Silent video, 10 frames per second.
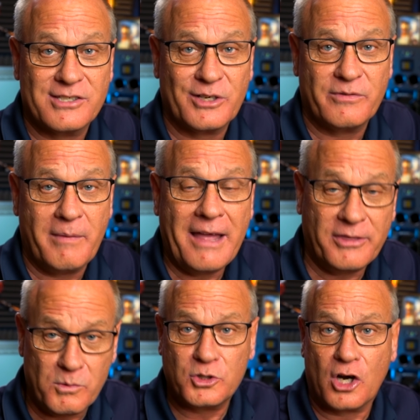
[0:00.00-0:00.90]
learned from that
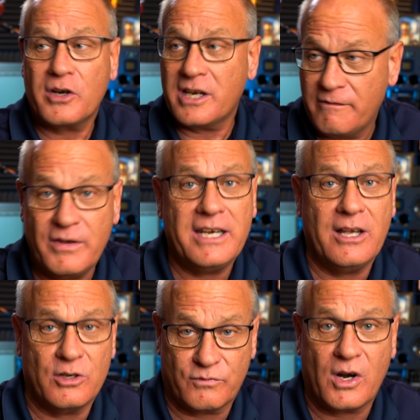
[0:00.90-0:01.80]
will turn into
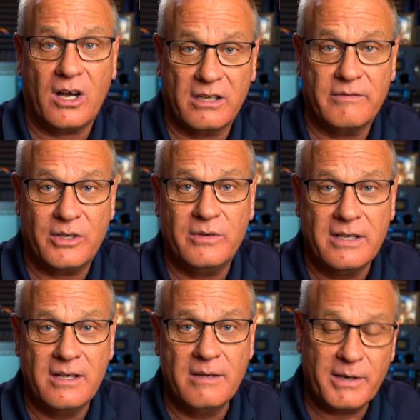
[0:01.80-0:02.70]
videos for all of you,
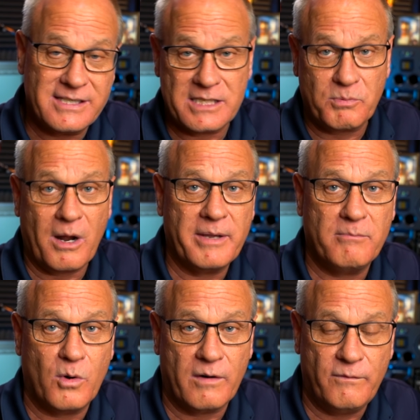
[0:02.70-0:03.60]
because that's probably a
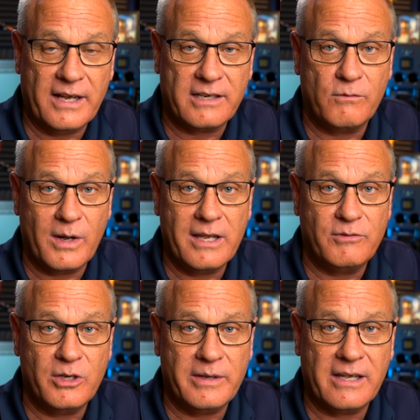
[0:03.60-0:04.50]
more effective way of
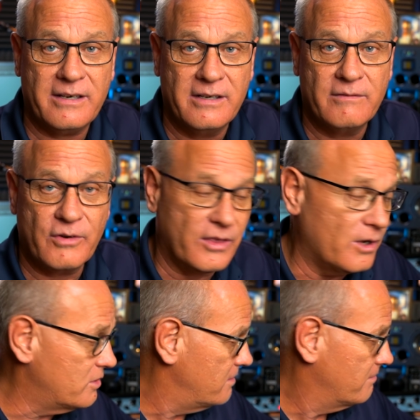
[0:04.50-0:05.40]
doing it for
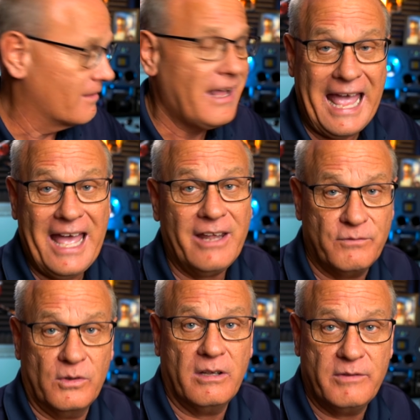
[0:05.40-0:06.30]
those
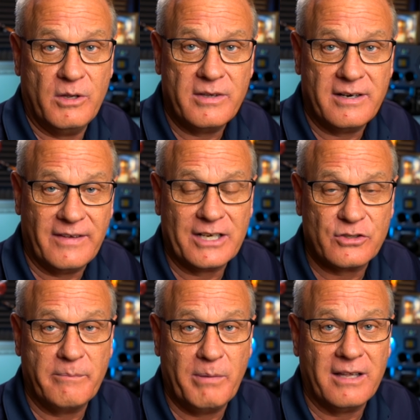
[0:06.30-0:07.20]
handful of you that have
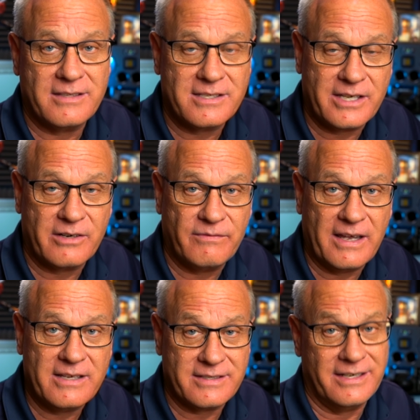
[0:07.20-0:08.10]
actually bought this
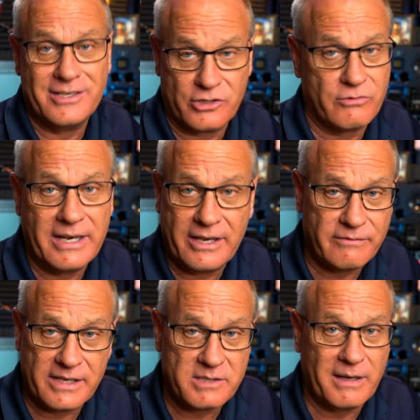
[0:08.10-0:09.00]
interface. And it is a great
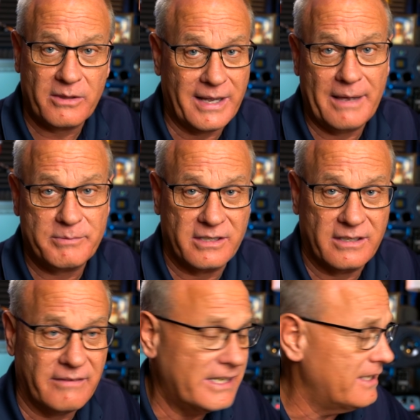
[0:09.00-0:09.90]
interface, by the way. I
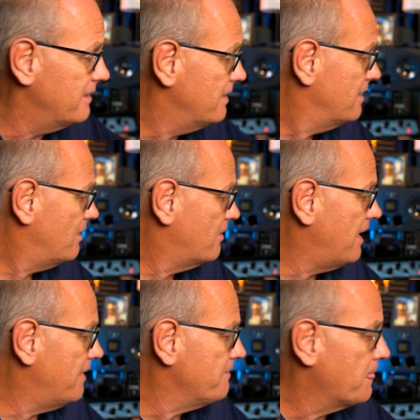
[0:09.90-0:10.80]
absolutely love it.
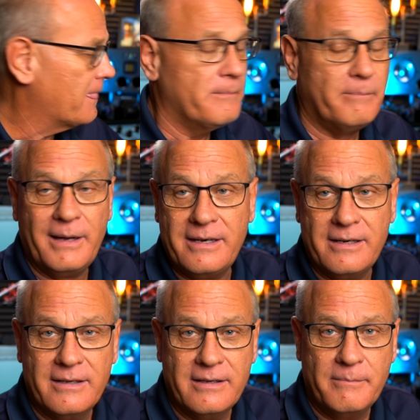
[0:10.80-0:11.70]
Okay. But
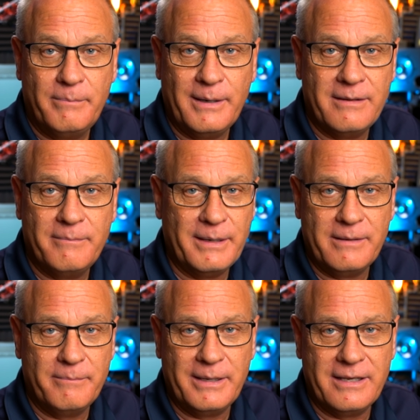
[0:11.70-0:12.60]

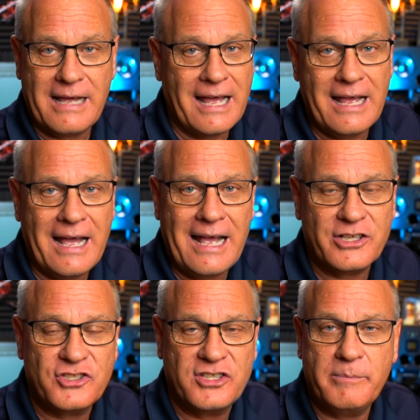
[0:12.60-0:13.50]
I
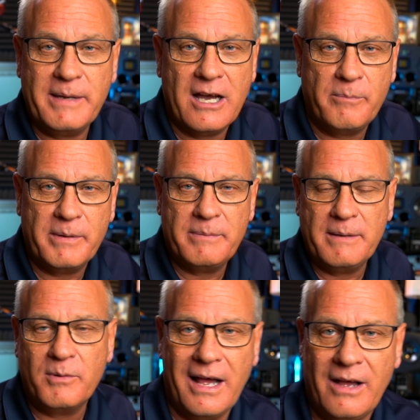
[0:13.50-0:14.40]
could still be helping
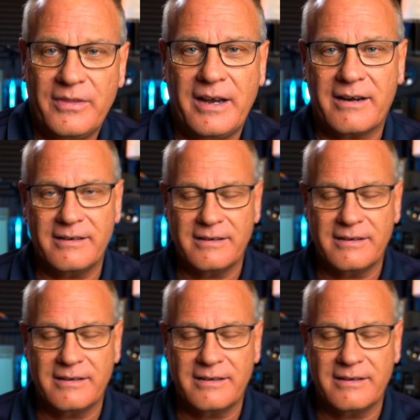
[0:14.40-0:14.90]
people out there.